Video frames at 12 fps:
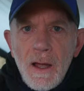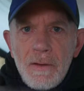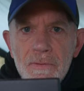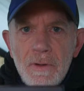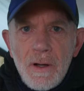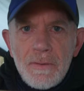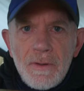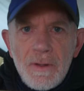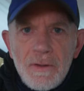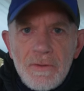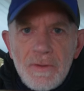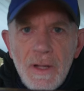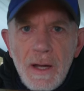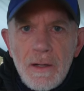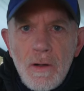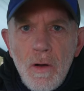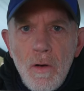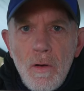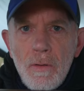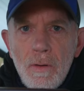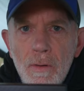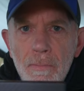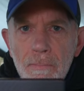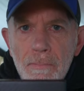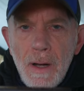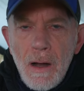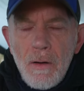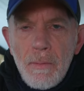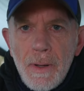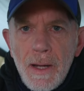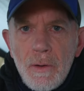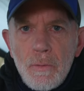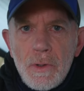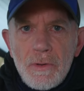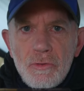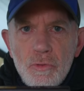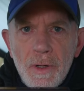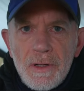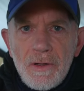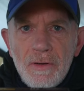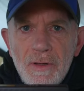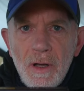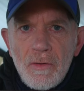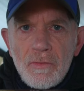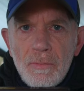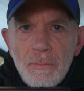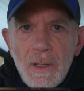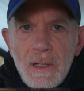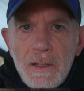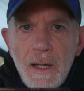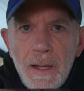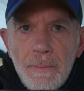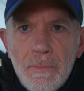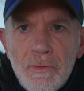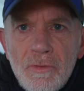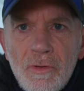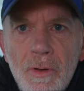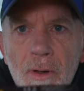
have got this Nitecore power bank with 20,000 milliamps.